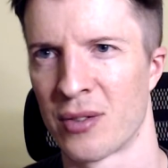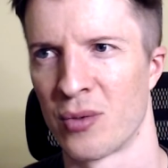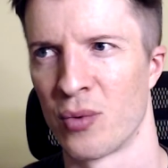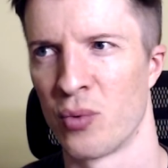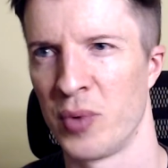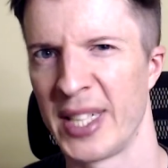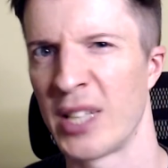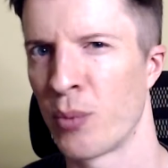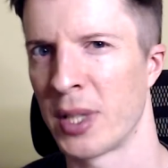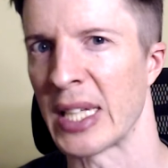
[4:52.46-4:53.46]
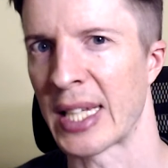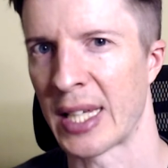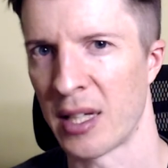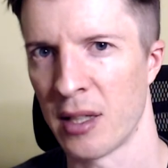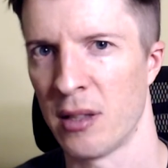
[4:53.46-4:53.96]
really, really
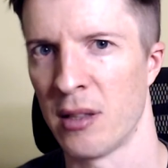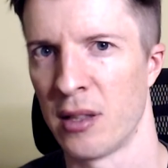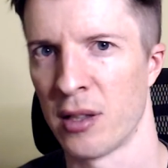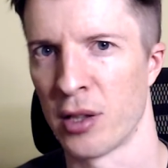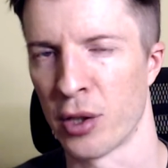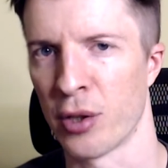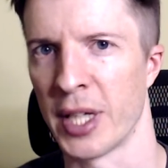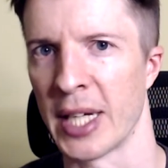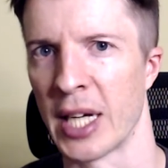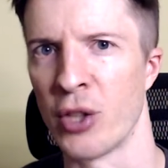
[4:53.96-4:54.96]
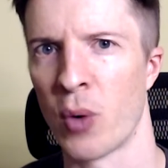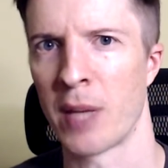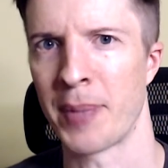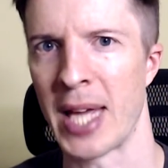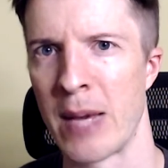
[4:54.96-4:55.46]
kill learning. And you want
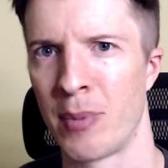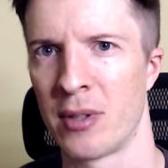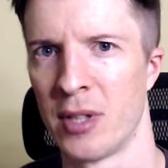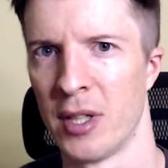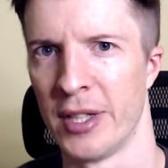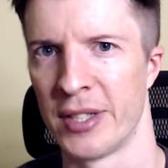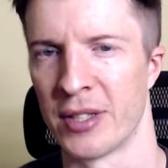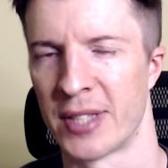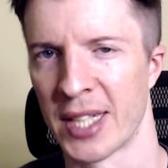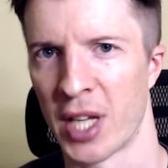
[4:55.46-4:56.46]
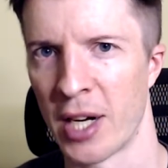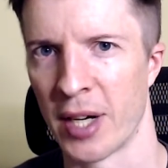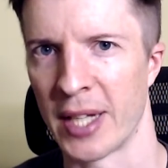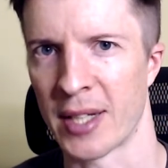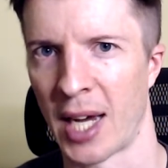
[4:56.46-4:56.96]
to be able to sit there
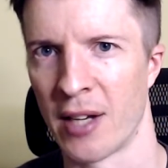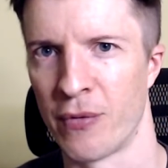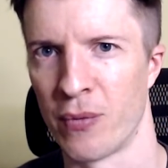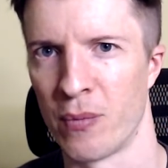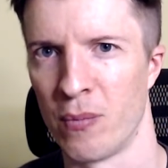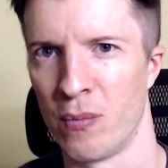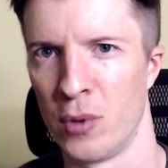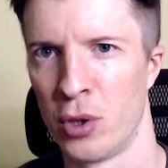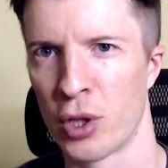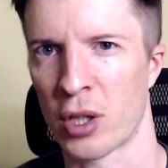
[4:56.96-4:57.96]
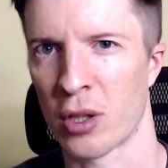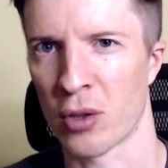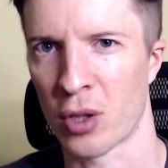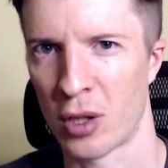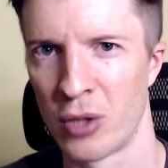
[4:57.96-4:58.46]
and kind of look
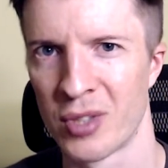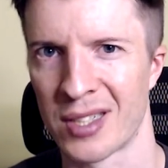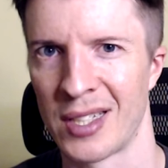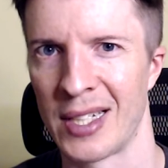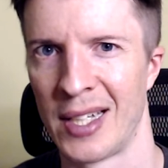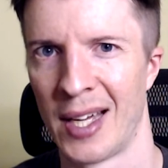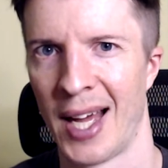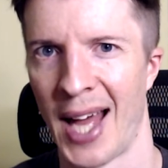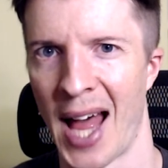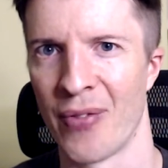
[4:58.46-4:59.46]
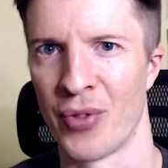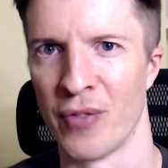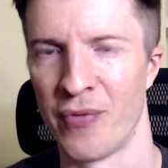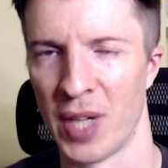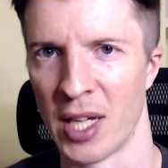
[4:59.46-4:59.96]
closely at the
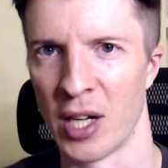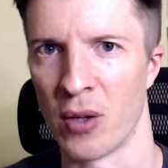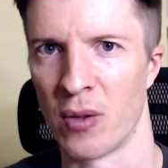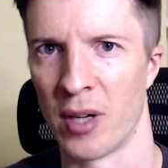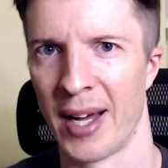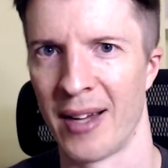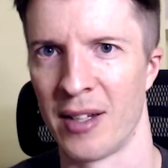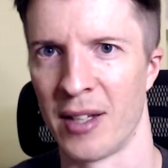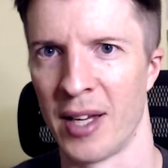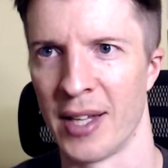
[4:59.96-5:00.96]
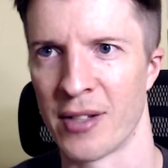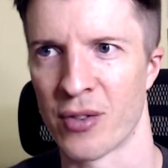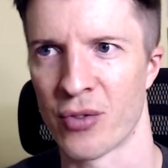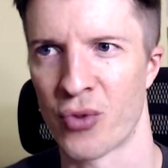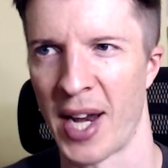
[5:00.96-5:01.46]
video and
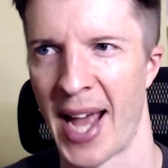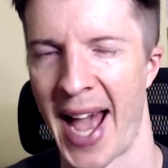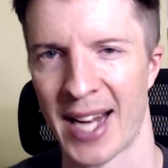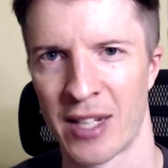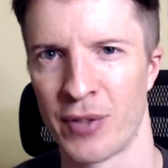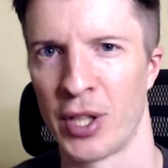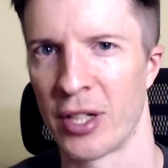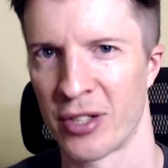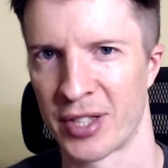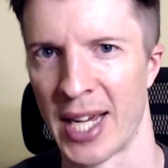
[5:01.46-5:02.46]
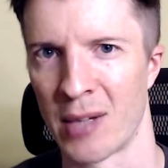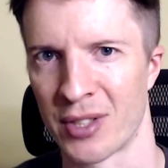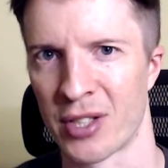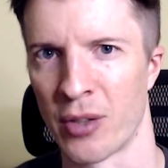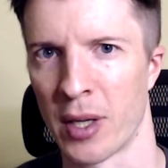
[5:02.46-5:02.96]
try to actively understand
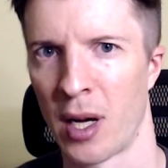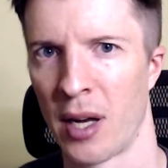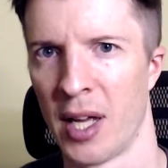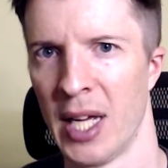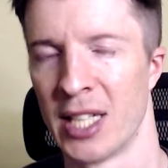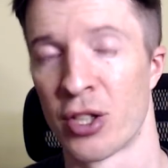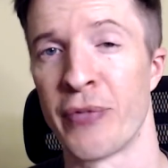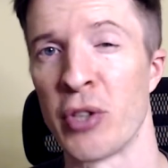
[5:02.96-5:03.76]
what's going on. So if you